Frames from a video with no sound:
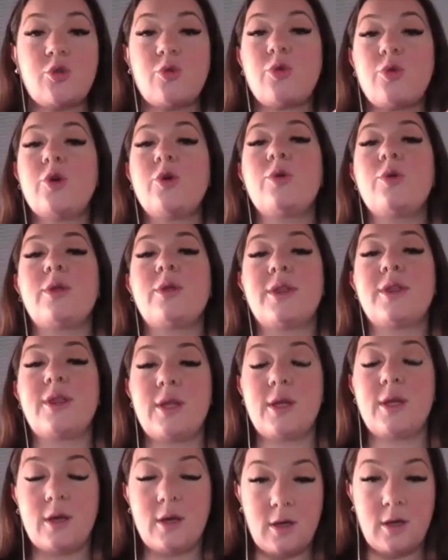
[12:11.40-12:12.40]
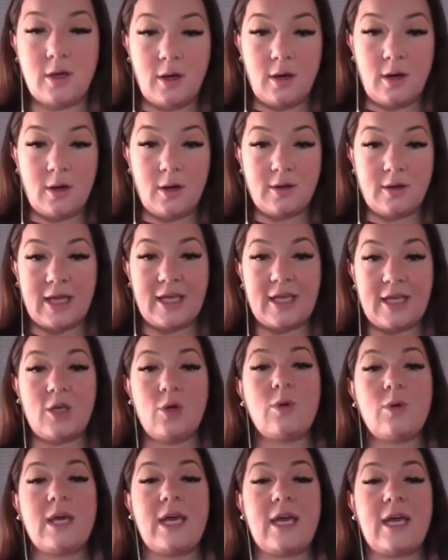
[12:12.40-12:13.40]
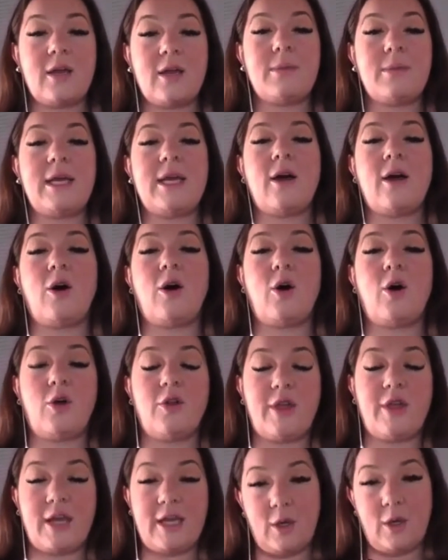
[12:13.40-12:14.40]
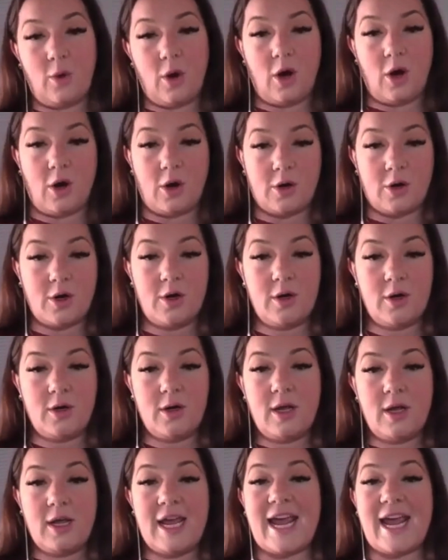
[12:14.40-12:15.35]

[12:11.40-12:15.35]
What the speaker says: truth that you can be all that you are